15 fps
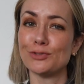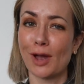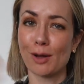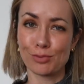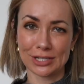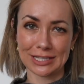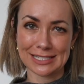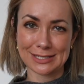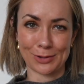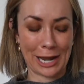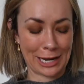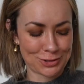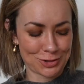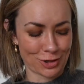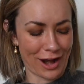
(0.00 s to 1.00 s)
not bring this when
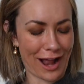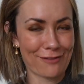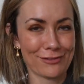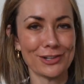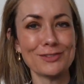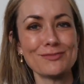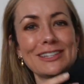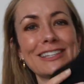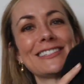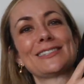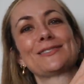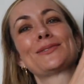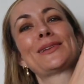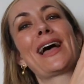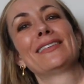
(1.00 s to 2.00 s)
I travel because
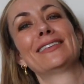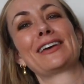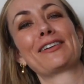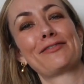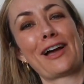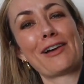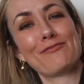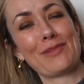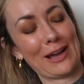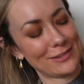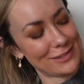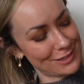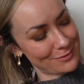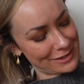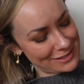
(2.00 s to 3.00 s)
this would add like 5
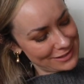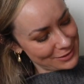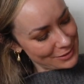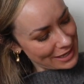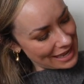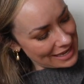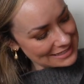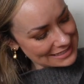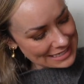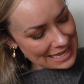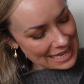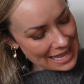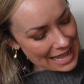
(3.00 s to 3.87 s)
pounds to my suitcase.